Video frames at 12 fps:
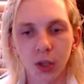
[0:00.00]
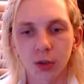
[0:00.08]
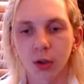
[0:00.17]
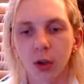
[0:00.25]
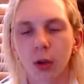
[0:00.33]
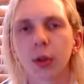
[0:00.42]

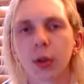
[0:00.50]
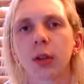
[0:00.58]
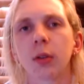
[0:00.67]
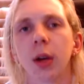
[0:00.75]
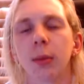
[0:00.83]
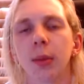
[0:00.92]
So I want to
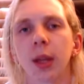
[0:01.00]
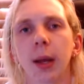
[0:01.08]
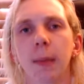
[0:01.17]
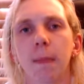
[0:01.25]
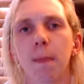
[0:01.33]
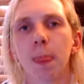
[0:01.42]
grab
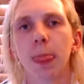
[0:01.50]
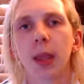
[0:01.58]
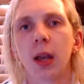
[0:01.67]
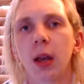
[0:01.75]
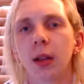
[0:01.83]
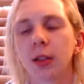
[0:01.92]
that.
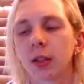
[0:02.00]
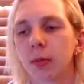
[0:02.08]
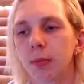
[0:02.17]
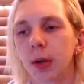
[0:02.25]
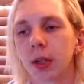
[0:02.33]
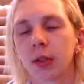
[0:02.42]
There's a
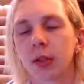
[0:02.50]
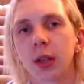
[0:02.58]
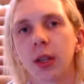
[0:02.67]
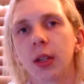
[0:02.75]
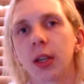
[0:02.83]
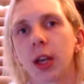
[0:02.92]
bunch of
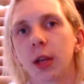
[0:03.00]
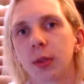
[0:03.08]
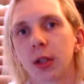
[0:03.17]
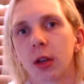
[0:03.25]
indie games